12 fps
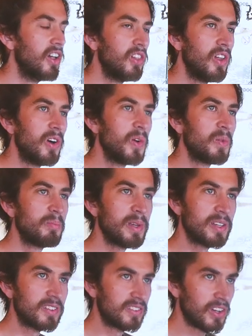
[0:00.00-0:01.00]
alone,
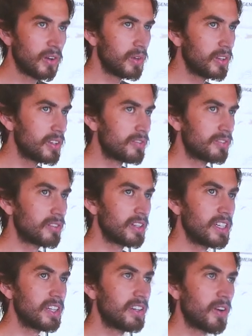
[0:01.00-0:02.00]
being totally
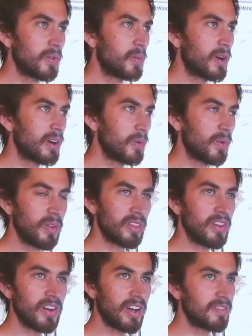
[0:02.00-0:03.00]
free, going where I
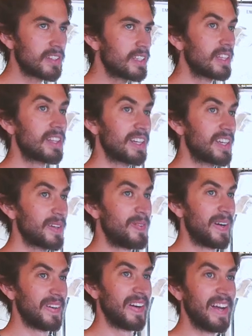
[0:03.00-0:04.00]
want, not having to think
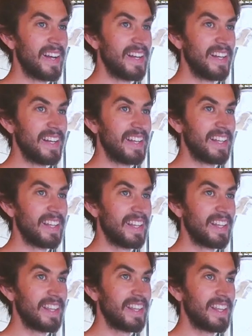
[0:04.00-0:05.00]
about
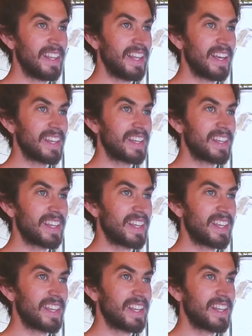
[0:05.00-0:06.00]
it. Like,
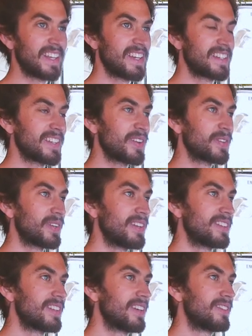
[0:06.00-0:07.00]
it sounds
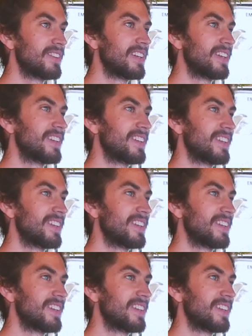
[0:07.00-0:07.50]
quite selfish.